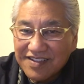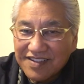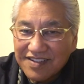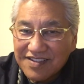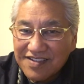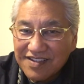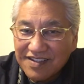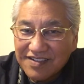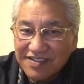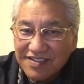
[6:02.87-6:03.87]
because
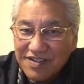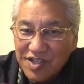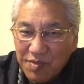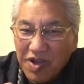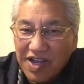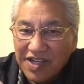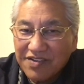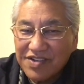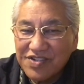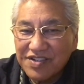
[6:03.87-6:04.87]
small kind
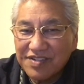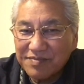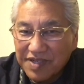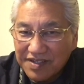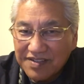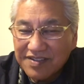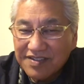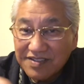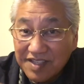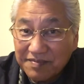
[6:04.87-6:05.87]
question, but
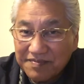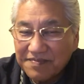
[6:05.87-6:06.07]
deep.